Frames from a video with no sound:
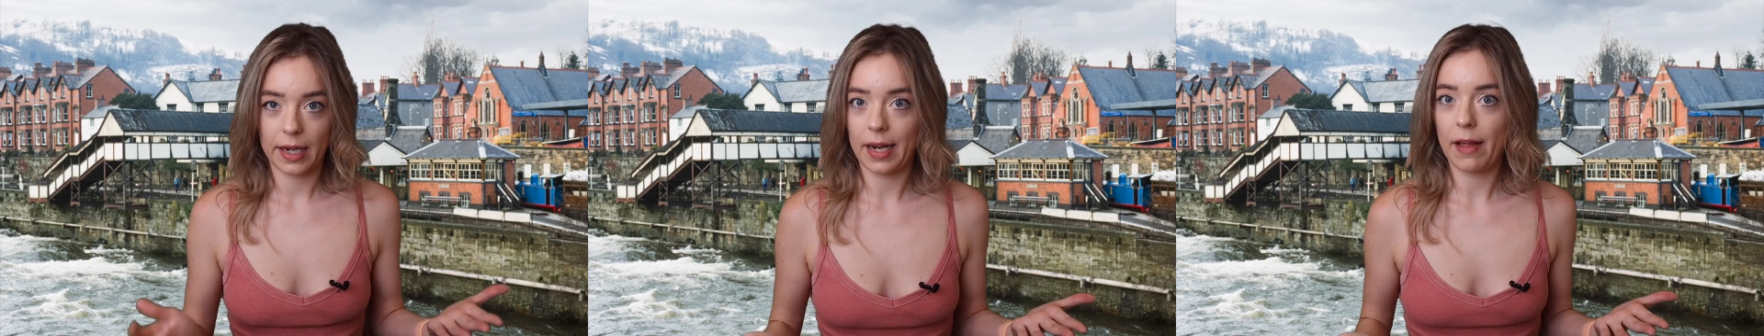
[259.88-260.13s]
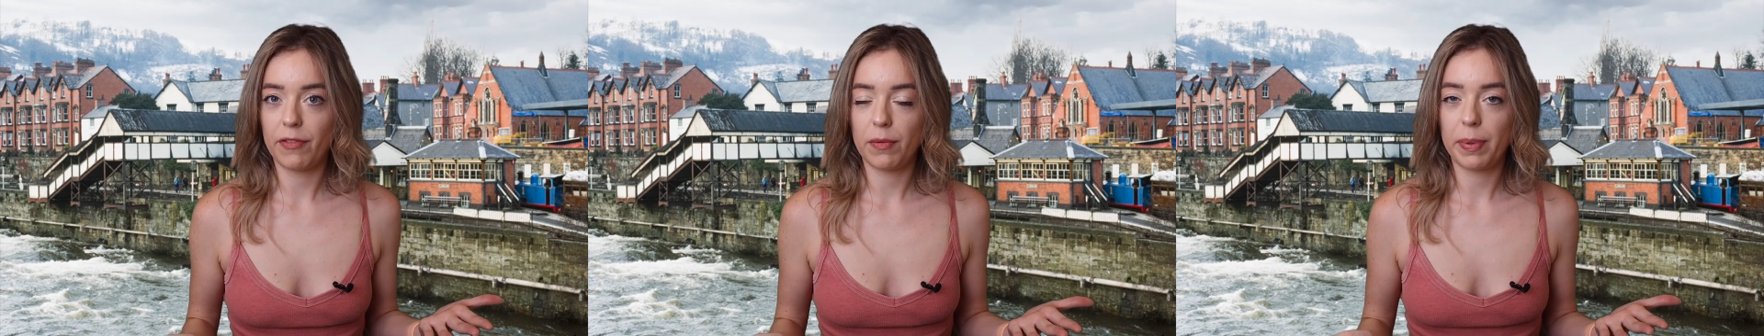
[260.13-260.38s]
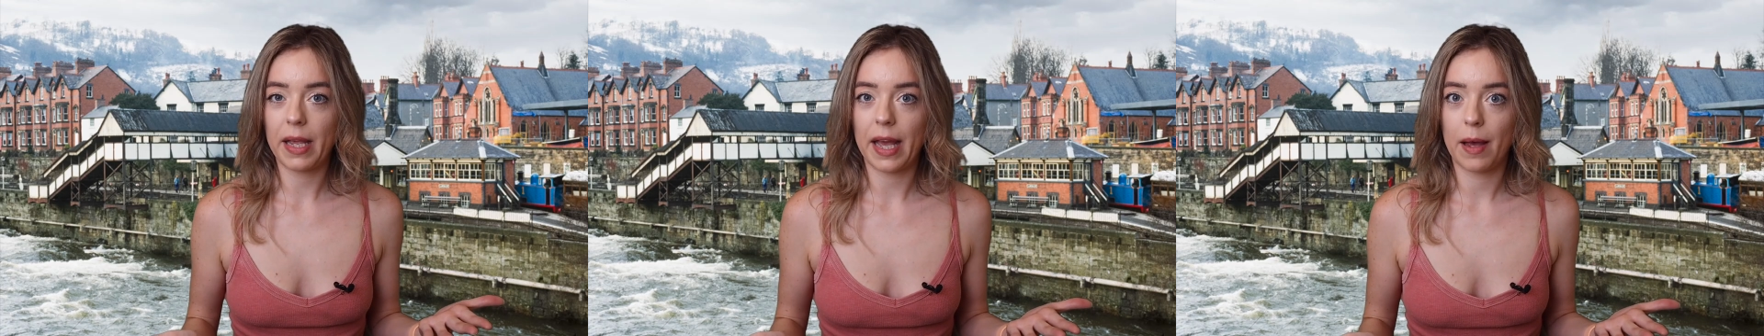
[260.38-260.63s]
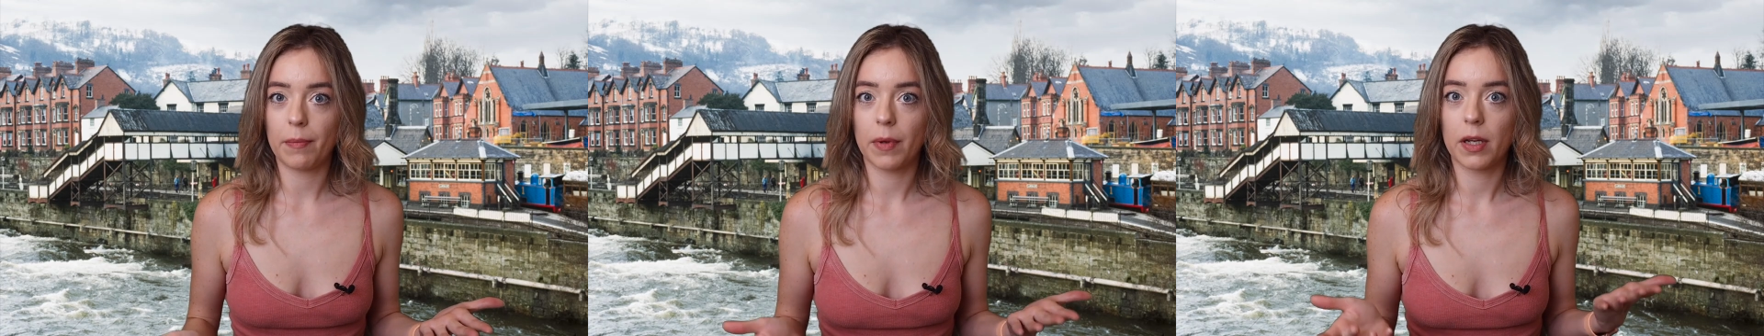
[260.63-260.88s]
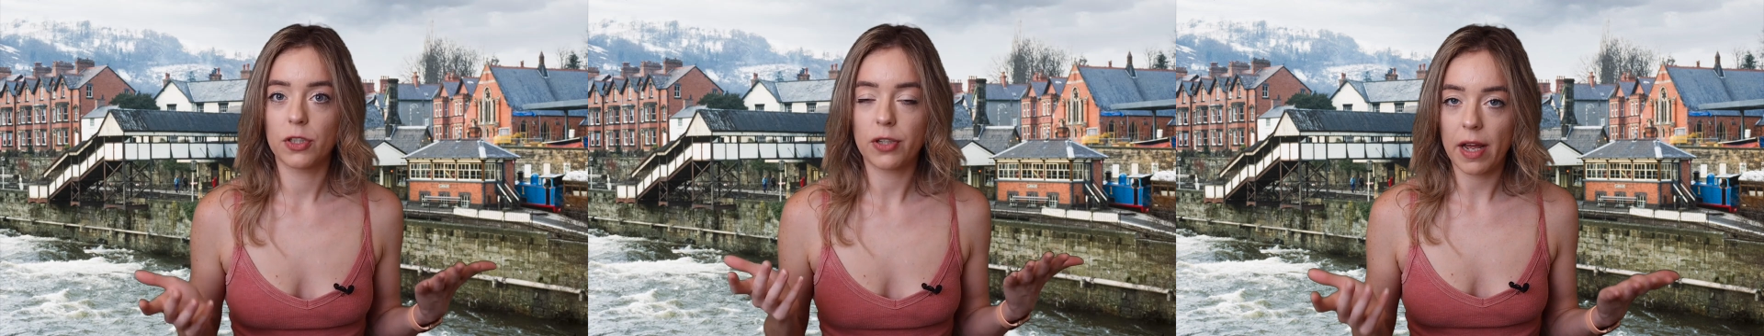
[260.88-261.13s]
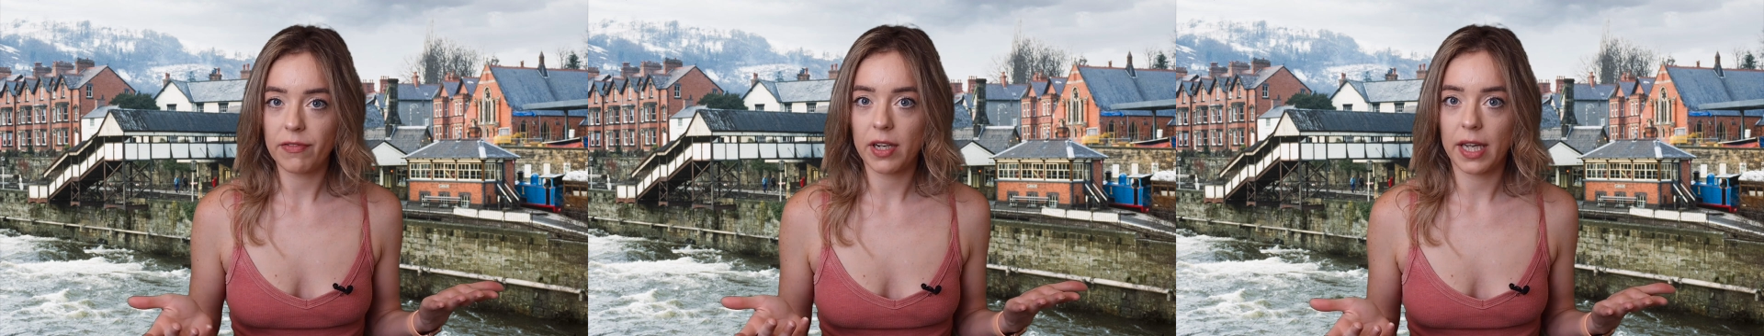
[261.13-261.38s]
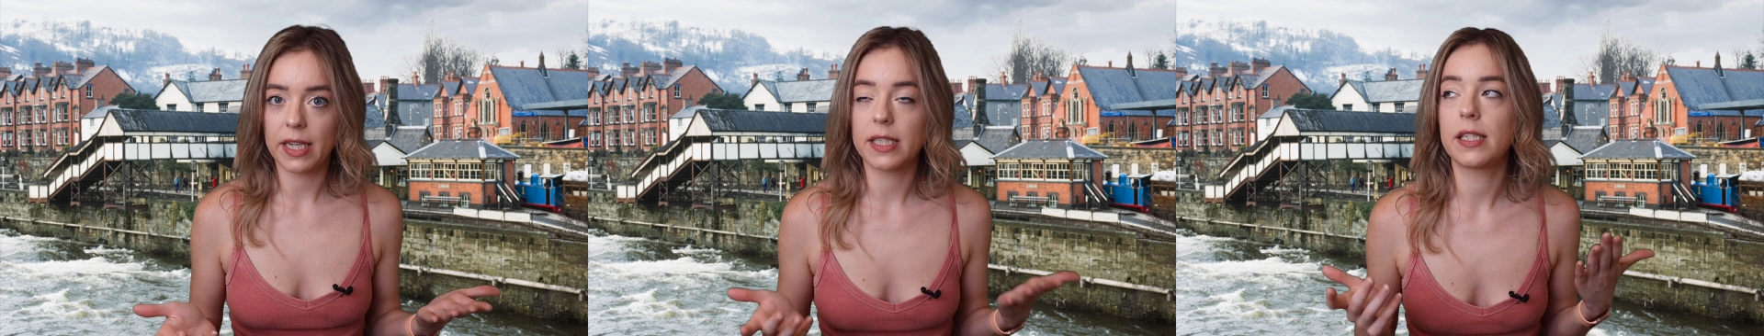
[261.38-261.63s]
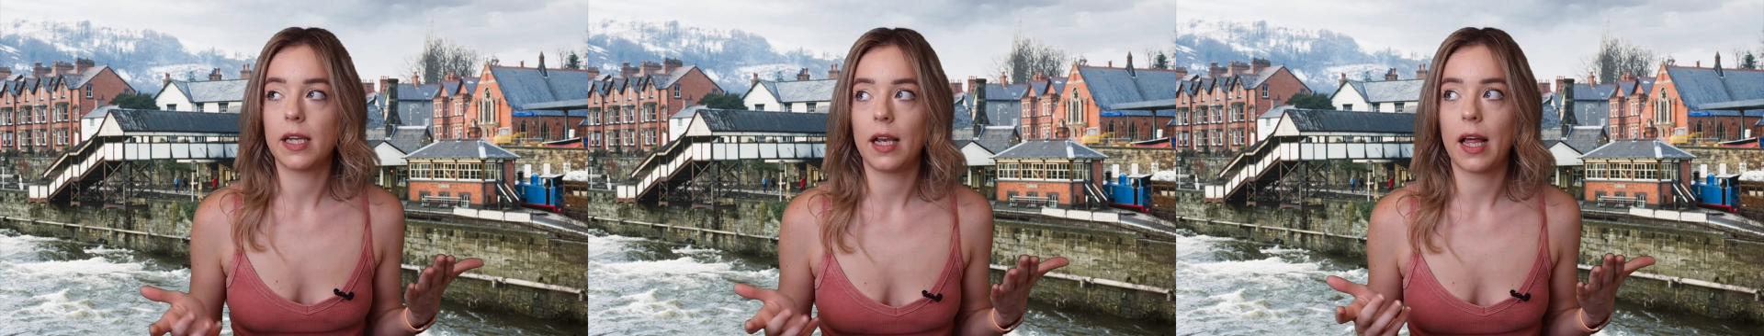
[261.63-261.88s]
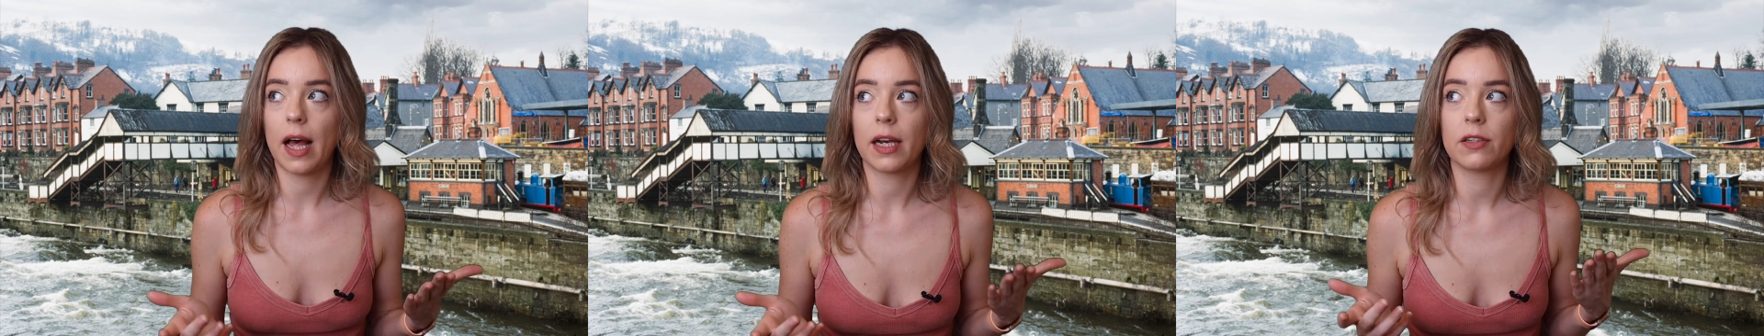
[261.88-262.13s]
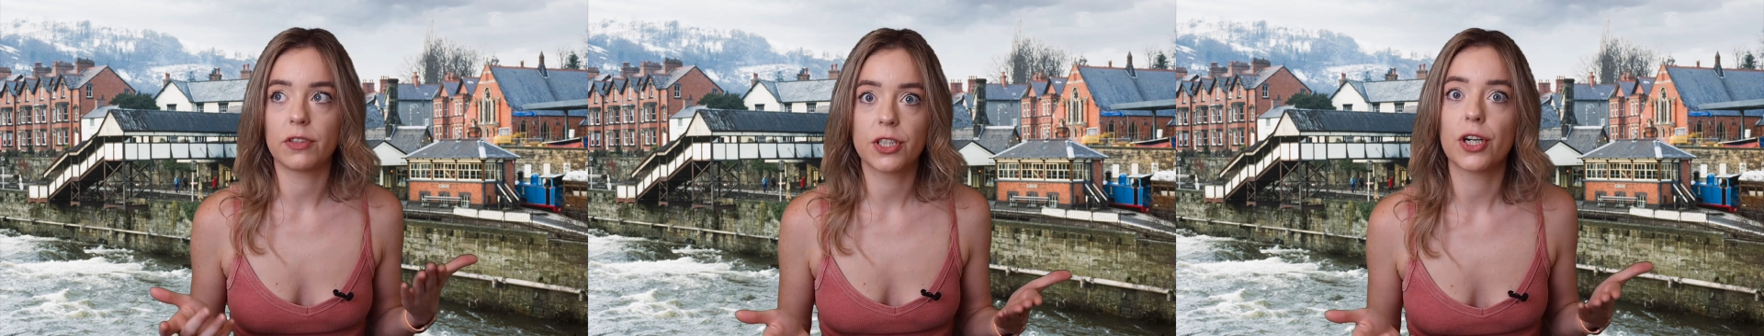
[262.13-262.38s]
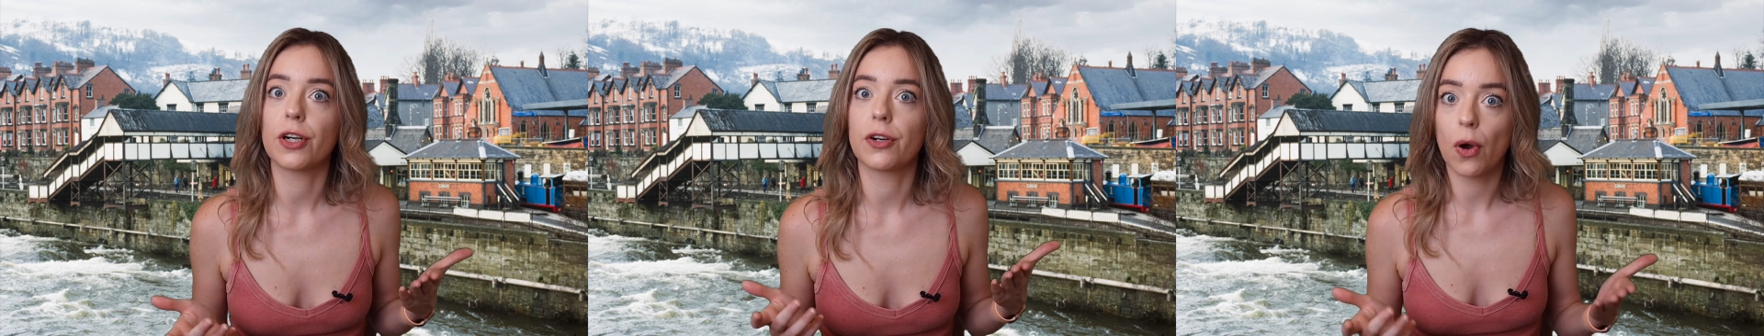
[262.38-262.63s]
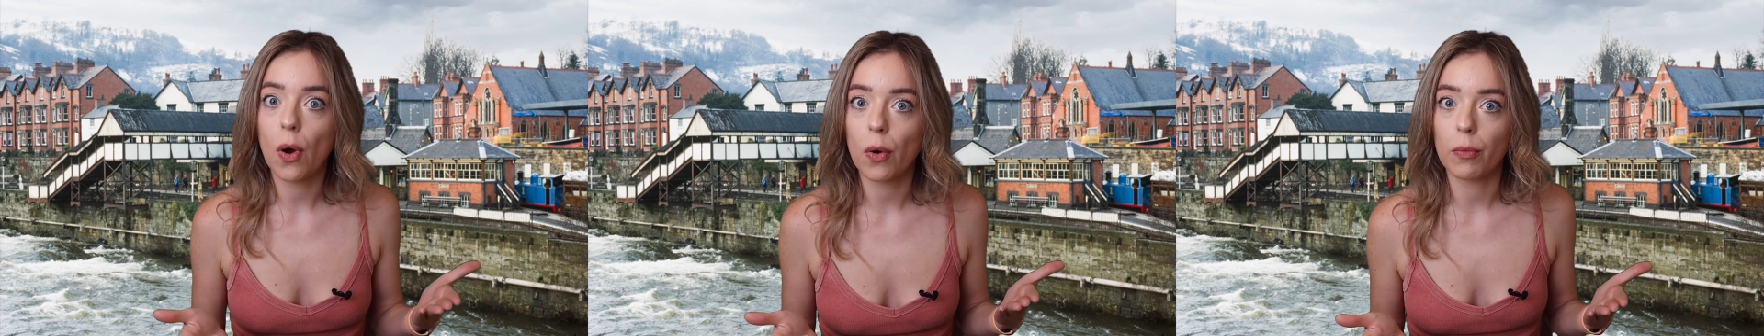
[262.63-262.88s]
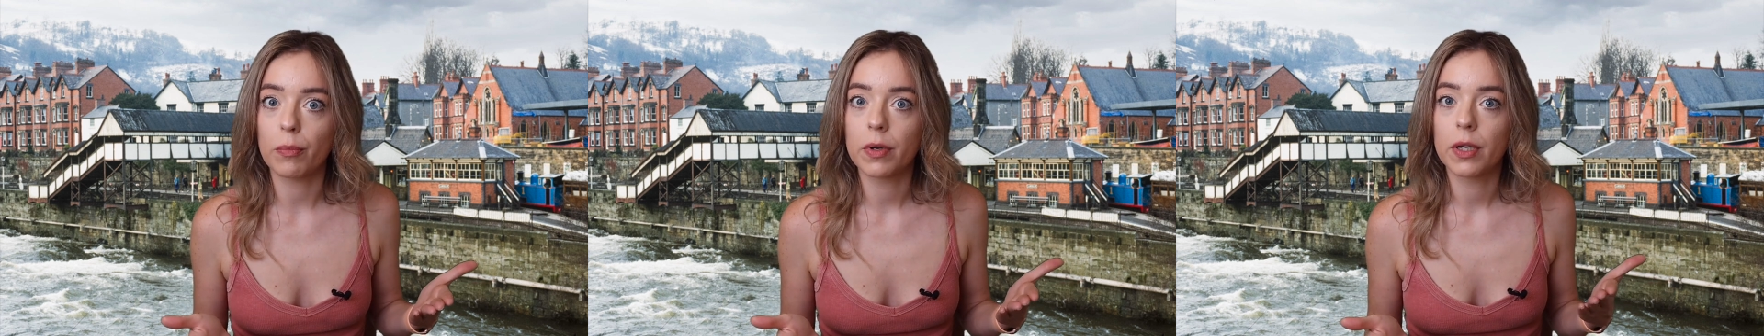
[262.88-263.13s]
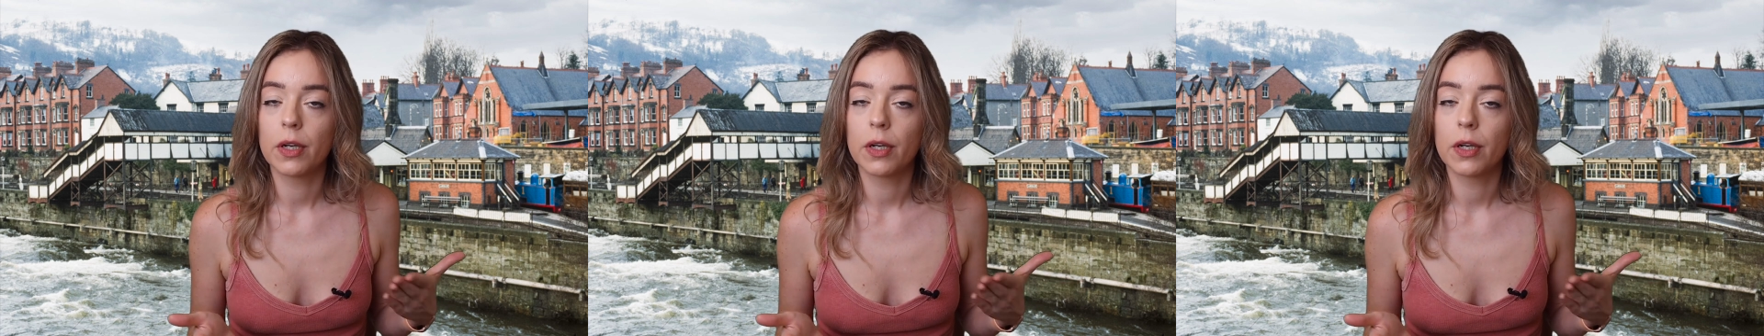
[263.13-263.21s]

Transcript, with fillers: At 11 p.m., Trevelyan still hadn't returned home